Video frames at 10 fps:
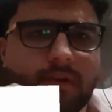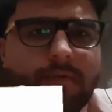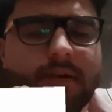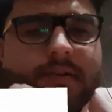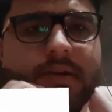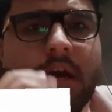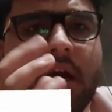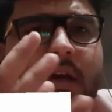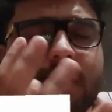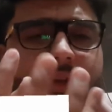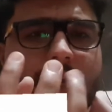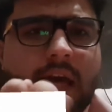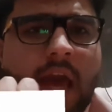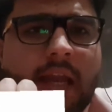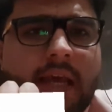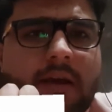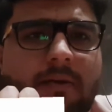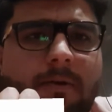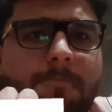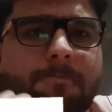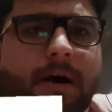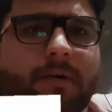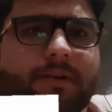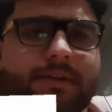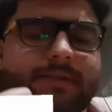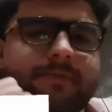Where is the gaining of power?